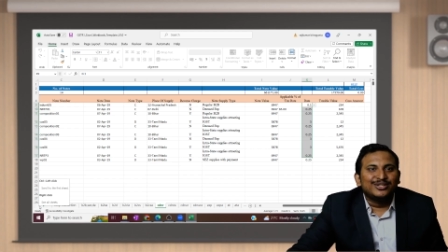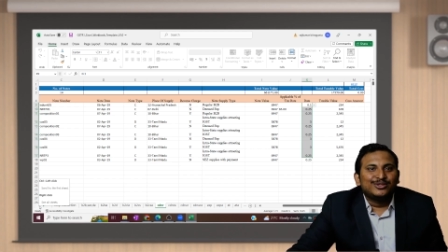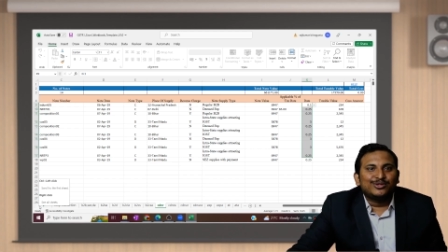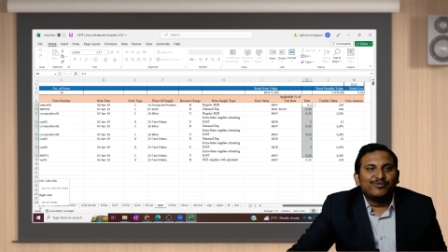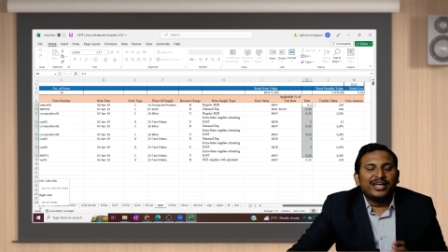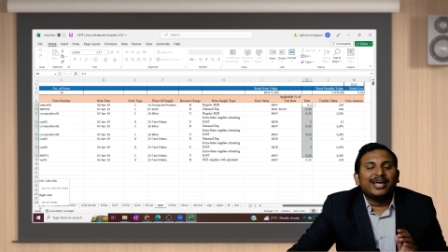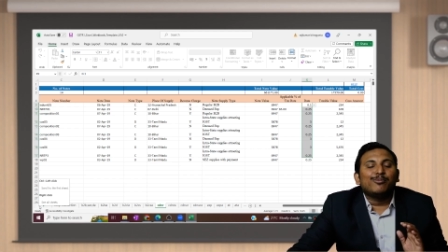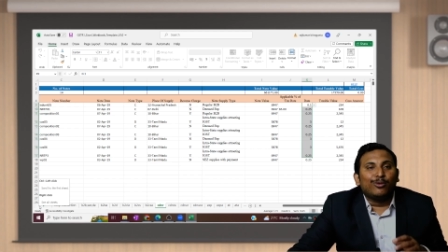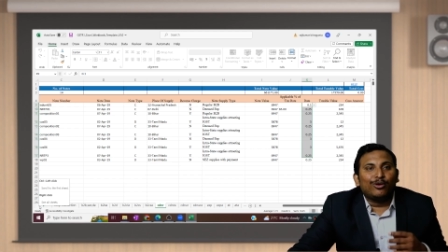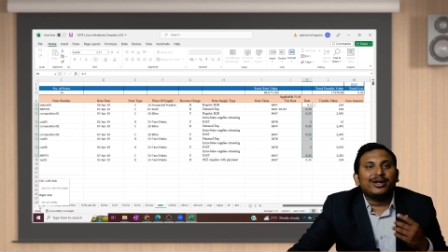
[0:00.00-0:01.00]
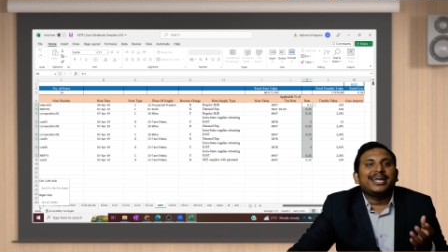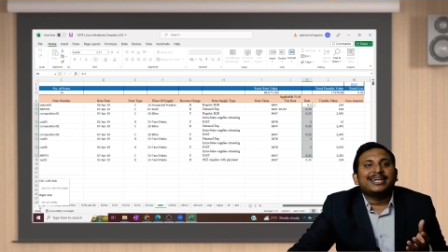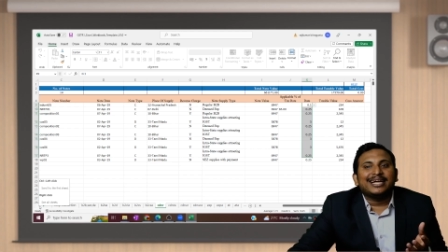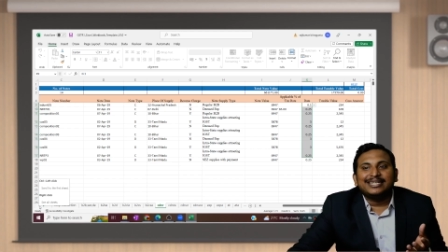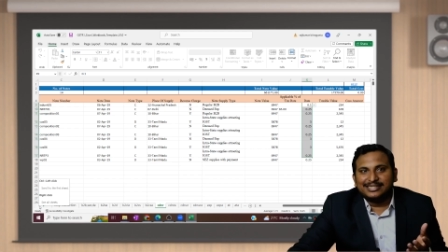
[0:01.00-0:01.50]
So where more data
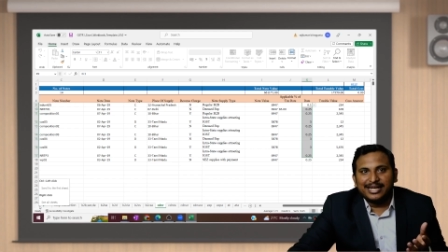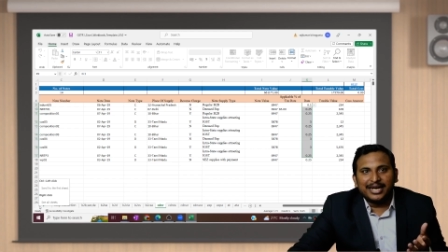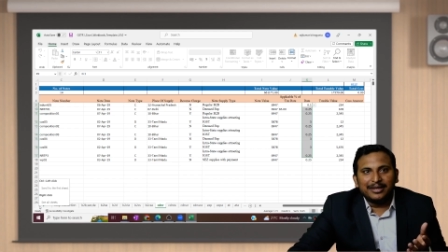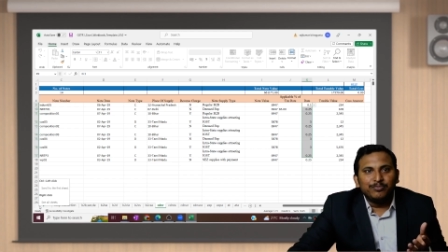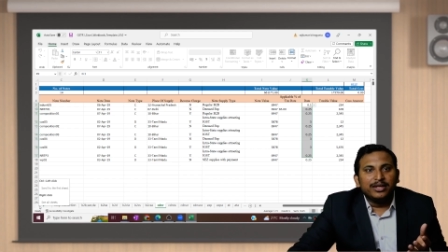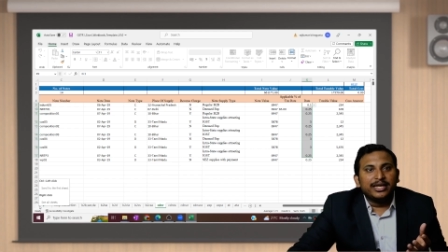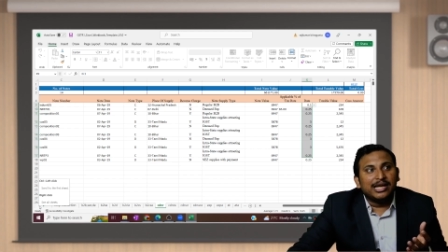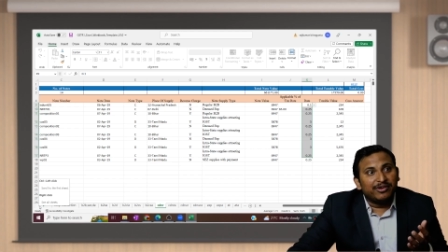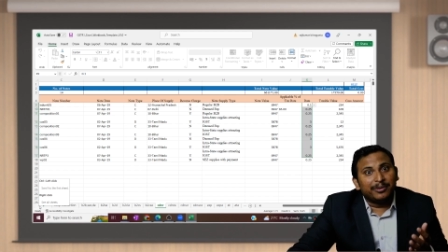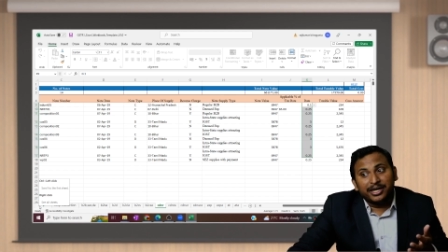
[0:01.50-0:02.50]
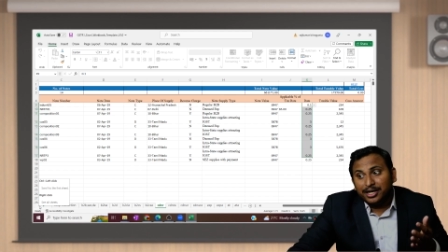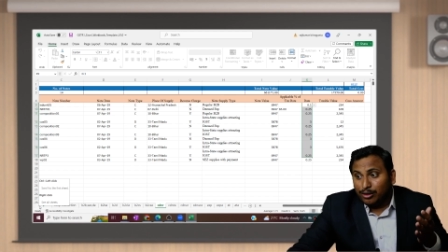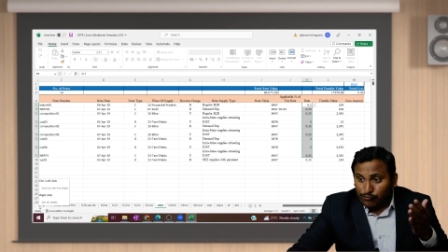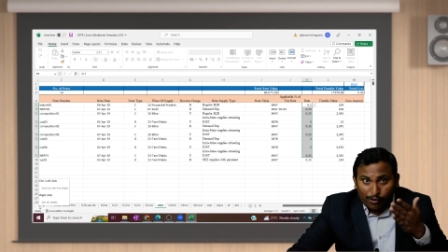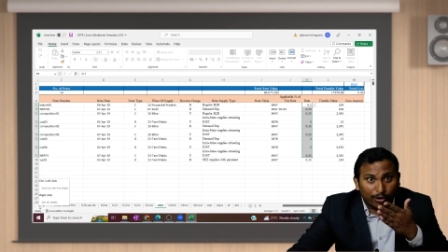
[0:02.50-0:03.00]
is there, everybody will
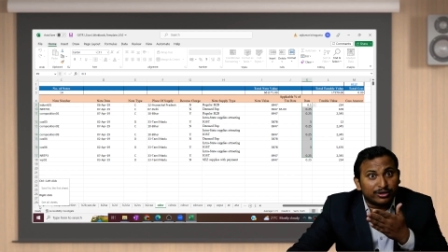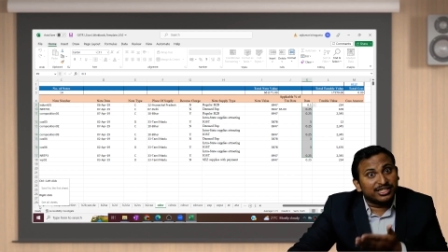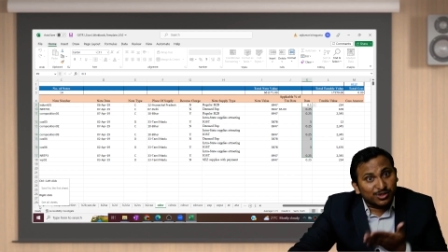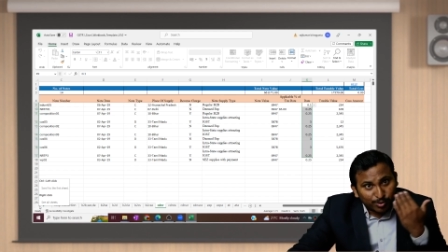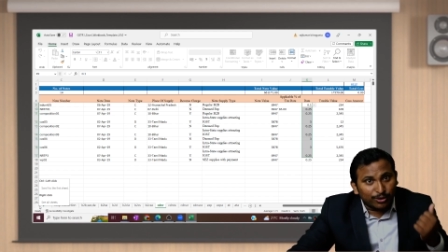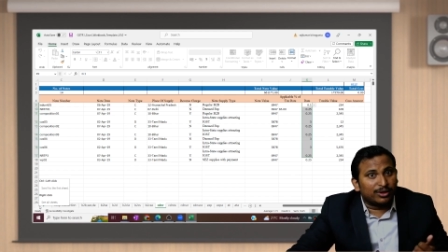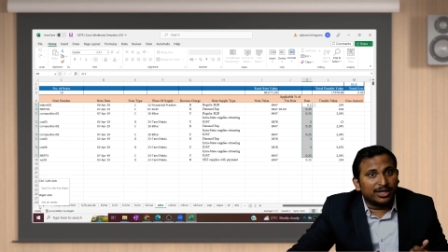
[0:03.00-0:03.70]
follow this one only.